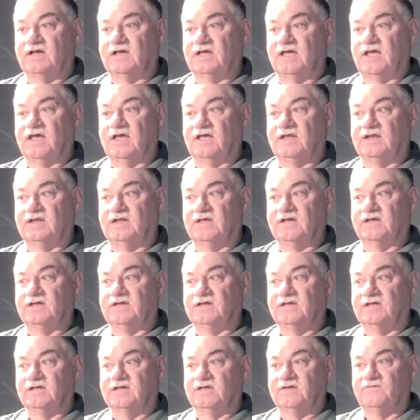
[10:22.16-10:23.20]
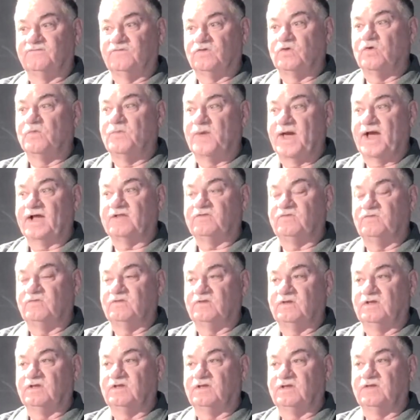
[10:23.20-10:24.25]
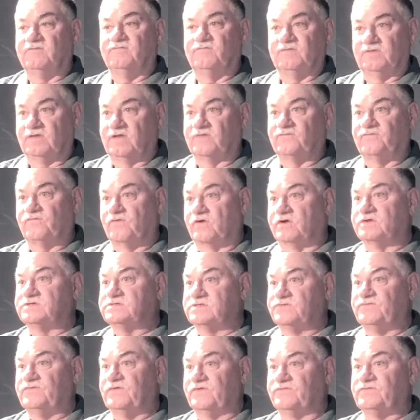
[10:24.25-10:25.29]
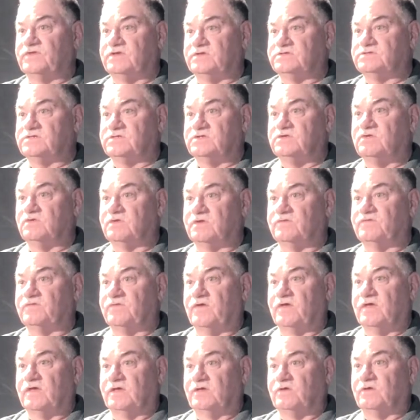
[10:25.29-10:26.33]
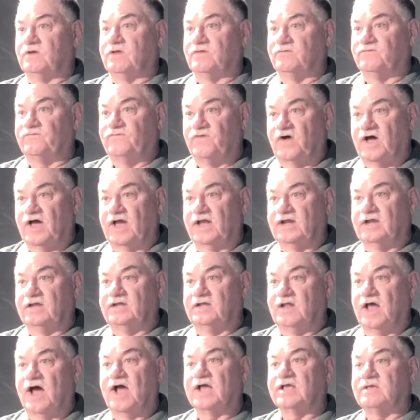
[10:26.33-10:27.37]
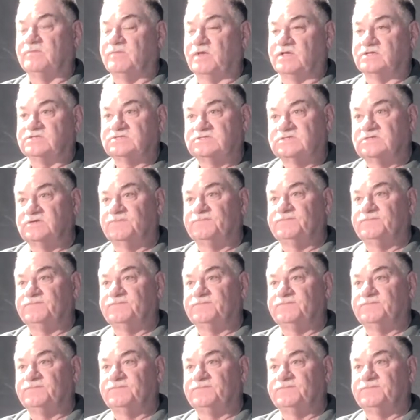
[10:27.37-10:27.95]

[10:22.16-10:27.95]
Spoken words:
If you go back even as far as the 50s, you can find documents